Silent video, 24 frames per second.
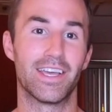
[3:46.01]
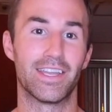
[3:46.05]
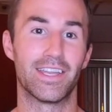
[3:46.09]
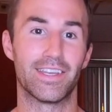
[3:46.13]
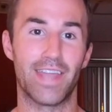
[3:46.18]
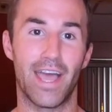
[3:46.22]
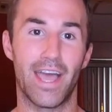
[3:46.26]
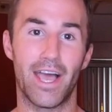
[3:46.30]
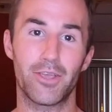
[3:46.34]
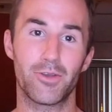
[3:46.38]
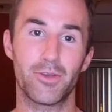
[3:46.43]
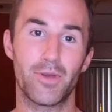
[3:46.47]

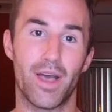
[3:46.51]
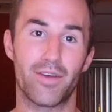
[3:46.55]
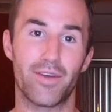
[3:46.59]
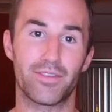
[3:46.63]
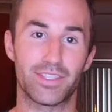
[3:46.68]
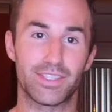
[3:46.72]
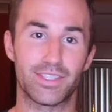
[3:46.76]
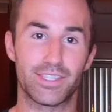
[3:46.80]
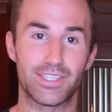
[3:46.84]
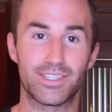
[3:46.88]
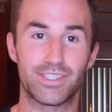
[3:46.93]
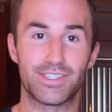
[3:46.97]
now you have a
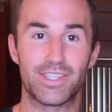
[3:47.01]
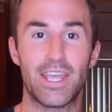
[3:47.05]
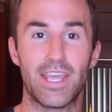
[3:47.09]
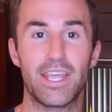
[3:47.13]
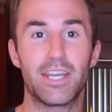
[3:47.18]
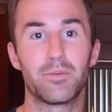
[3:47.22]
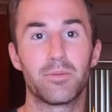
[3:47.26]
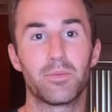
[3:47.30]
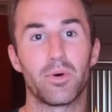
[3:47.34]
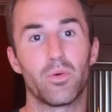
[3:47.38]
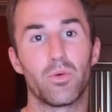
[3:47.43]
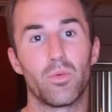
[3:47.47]

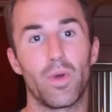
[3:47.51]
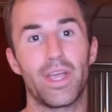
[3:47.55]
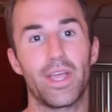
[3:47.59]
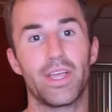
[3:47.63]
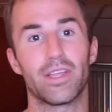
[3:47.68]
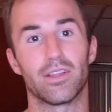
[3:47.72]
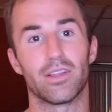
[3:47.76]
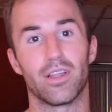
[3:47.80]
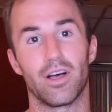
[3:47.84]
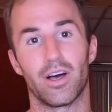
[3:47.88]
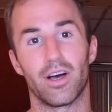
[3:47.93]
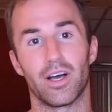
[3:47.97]
sustainable weight
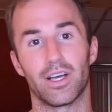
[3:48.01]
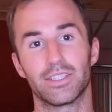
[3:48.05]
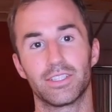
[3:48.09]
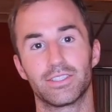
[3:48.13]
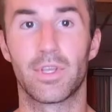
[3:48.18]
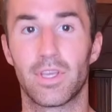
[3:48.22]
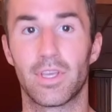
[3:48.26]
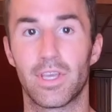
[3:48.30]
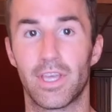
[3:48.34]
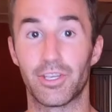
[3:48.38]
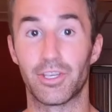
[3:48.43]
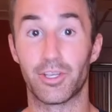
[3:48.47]
loss,
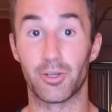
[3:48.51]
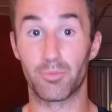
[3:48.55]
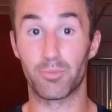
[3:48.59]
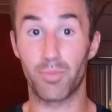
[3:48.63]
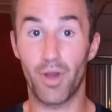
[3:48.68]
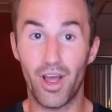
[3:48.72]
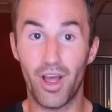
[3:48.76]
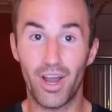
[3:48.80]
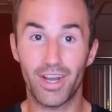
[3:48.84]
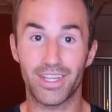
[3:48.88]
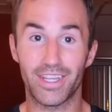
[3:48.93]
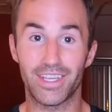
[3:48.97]
and your
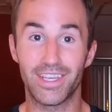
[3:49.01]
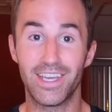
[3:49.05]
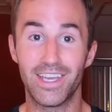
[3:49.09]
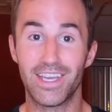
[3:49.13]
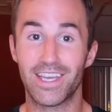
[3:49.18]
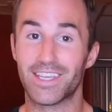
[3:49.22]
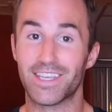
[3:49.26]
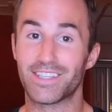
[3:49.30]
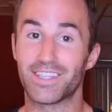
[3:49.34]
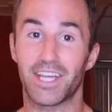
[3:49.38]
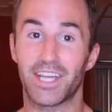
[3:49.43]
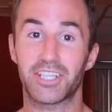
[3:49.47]
body
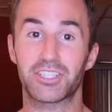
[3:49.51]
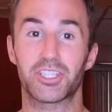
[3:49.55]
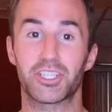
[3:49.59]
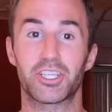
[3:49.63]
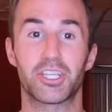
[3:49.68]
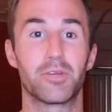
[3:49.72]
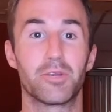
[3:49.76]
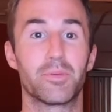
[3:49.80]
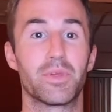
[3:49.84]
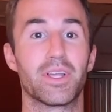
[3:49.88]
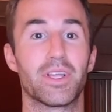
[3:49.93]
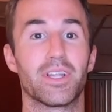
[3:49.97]
is actually going
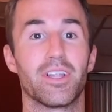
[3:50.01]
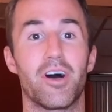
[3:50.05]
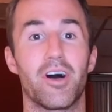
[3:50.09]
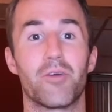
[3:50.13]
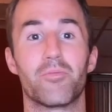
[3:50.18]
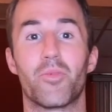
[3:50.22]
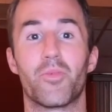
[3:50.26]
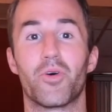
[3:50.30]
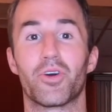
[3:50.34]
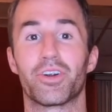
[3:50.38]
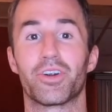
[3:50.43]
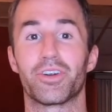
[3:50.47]
to be a lot
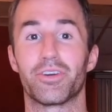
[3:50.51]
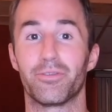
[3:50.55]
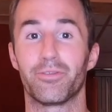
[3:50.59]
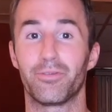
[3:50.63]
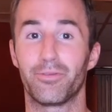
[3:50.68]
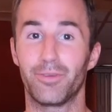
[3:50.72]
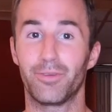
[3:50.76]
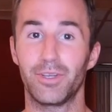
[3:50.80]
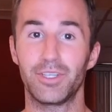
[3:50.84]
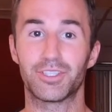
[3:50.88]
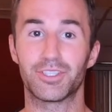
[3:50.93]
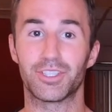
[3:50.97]
more
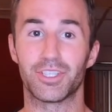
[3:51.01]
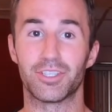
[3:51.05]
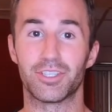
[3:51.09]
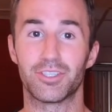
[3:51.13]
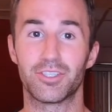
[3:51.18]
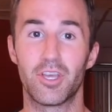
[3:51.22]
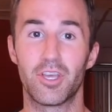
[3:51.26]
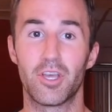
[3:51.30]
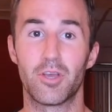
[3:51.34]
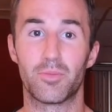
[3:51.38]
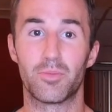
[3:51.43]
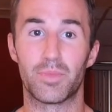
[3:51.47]
efficient
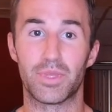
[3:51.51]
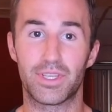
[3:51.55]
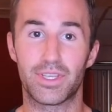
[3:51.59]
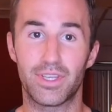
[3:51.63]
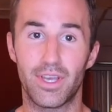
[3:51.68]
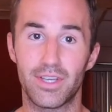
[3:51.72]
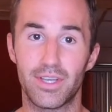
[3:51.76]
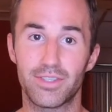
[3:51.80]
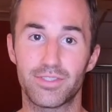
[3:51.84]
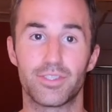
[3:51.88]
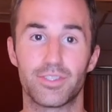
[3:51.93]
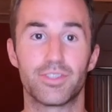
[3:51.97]

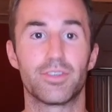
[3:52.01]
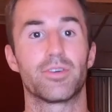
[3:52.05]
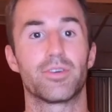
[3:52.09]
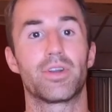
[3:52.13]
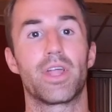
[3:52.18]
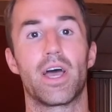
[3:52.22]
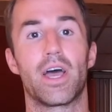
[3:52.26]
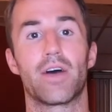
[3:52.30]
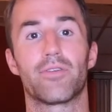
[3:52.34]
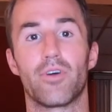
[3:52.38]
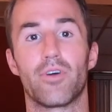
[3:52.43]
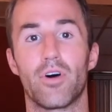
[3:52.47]
because you don't
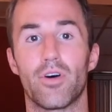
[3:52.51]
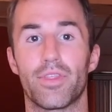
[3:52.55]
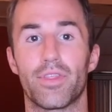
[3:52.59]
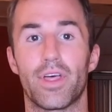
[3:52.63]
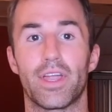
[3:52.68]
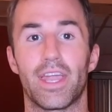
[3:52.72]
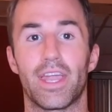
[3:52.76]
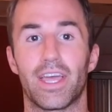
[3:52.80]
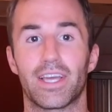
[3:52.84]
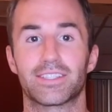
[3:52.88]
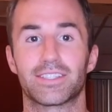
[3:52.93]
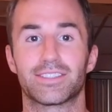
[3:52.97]
have all that
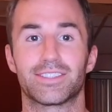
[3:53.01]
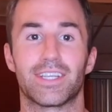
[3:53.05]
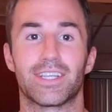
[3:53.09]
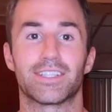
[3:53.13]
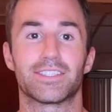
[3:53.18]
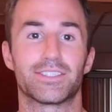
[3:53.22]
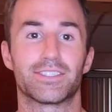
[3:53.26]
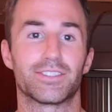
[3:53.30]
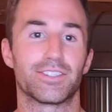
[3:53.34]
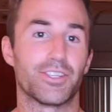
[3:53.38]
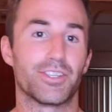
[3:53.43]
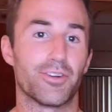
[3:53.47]

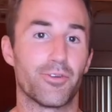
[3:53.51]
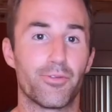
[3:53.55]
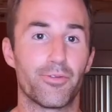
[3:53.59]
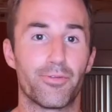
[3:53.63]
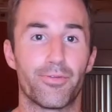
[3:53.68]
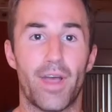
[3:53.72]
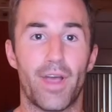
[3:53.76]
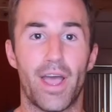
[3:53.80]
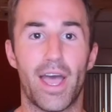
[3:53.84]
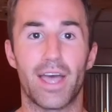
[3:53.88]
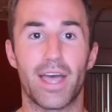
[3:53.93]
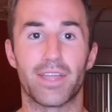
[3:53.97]
excess,
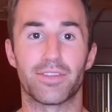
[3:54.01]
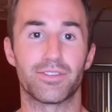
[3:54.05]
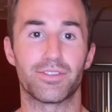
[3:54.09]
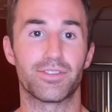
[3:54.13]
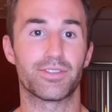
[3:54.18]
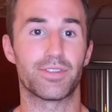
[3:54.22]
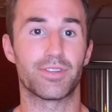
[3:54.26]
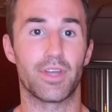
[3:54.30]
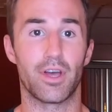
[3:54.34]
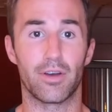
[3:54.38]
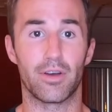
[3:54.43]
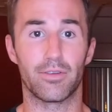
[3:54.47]
fat and
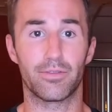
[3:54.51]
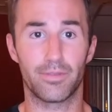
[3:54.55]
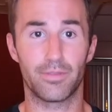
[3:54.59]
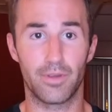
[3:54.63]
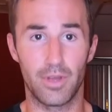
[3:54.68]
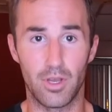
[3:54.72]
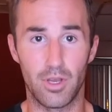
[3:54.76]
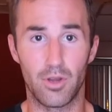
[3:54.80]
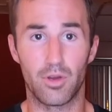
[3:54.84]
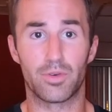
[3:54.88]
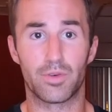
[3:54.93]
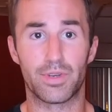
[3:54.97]
stuff
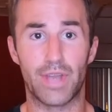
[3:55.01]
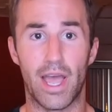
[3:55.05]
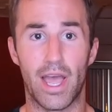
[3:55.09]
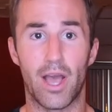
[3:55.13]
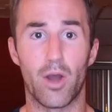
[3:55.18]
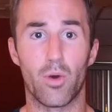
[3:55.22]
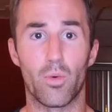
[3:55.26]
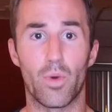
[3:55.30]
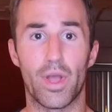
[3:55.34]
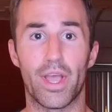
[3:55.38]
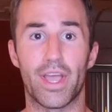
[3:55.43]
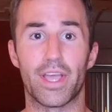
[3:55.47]
now
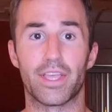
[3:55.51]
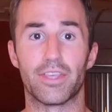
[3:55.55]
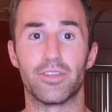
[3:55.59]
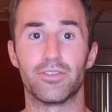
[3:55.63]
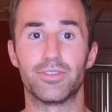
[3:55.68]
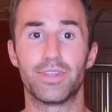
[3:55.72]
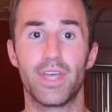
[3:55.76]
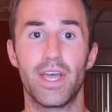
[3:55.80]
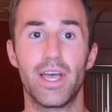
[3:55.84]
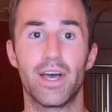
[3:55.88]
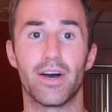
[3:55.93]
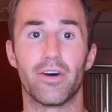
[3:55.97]
weighing you
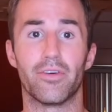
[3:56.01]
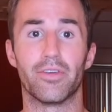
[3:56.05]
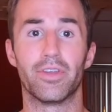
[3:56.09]
down.